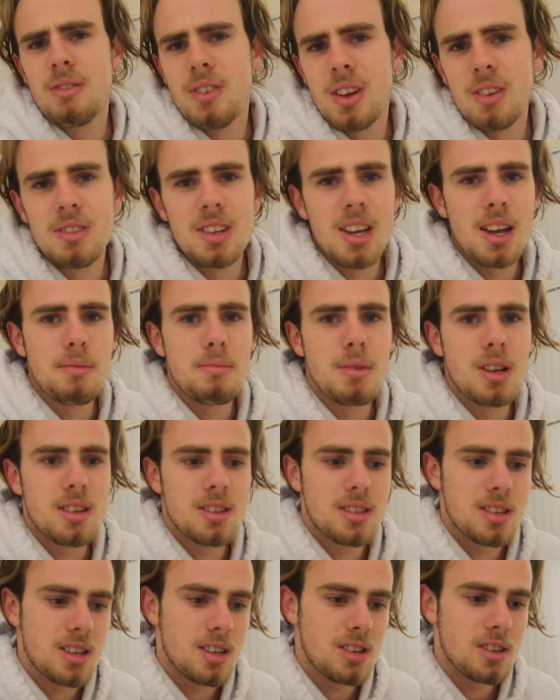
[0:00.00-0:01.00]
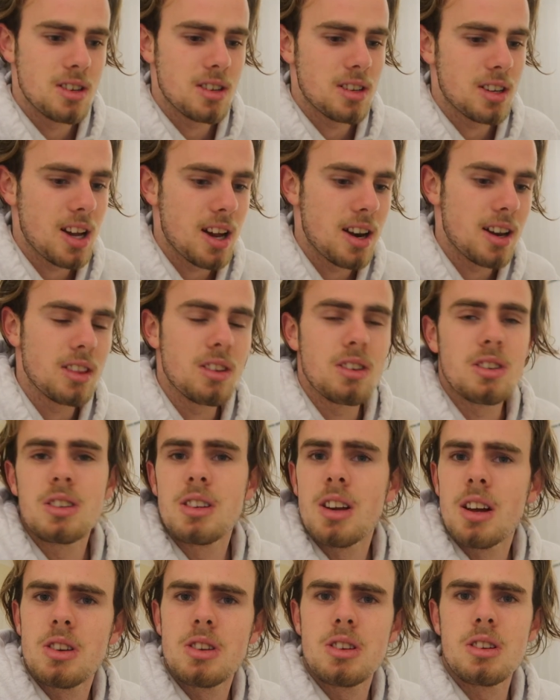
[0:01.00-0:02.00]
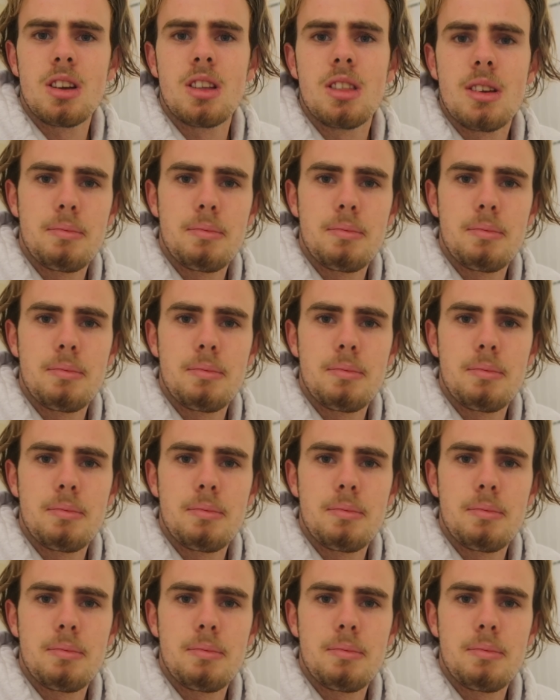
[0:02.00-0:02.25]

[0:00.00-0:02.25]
15 minutes in just getting those touches on